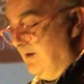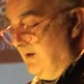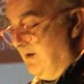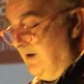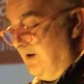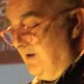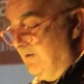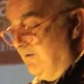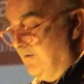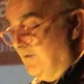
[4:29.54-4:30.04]

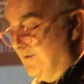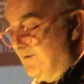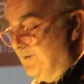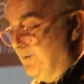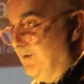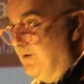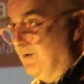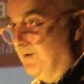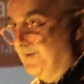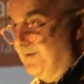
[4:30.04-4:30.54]
And of course
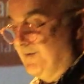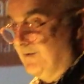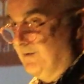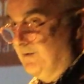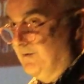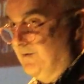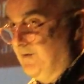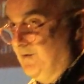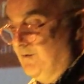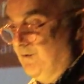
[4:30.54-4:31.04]
we
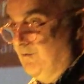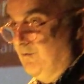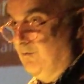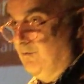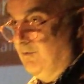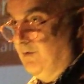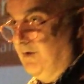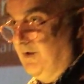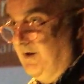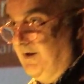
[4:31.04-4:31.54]
also
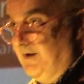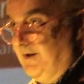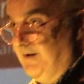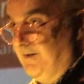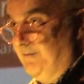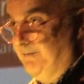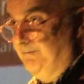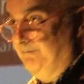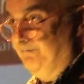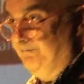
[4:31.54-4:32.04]
do a